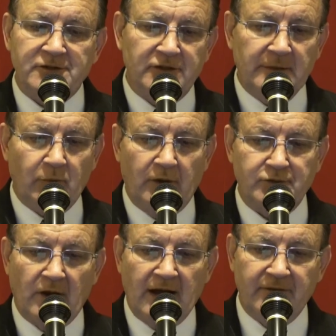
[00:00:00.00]
asleep while
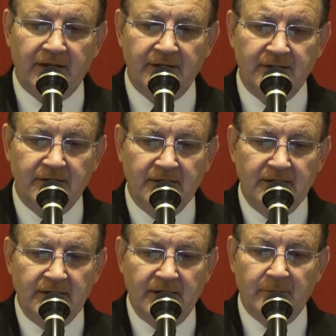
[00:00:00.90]
driving
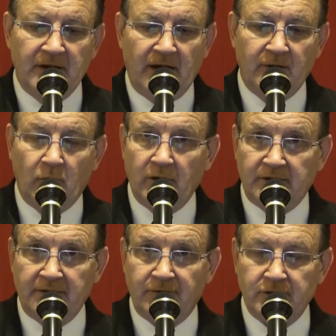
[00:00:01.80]
him and I to work
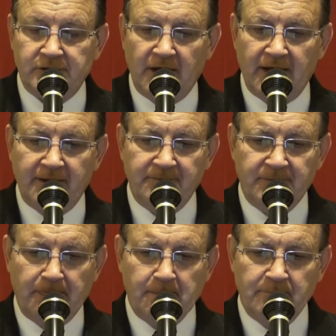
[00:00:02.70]
that first day.
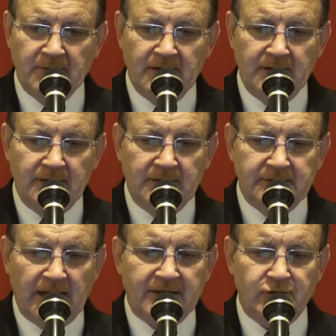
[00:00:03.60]

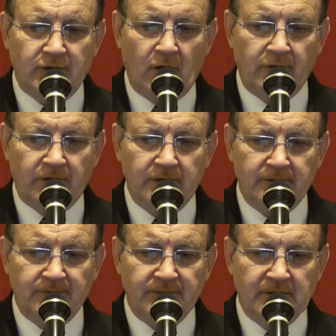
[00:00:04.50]
Dad
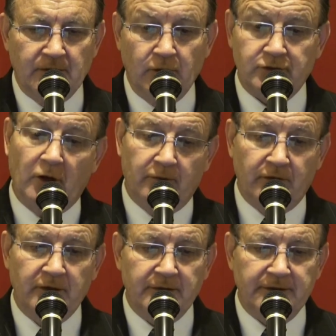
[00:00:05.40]
looked
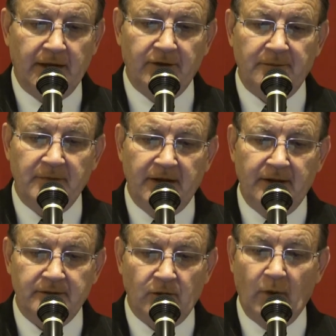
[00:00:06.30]
over, yelled at
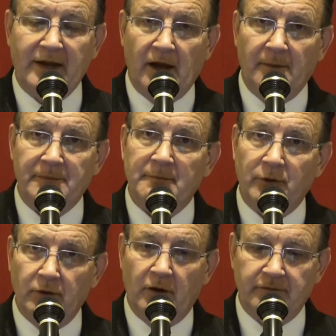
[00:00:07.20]
me to wake up and
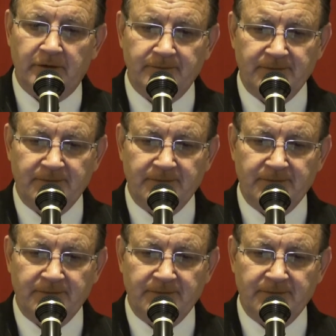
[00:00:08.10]
pull over.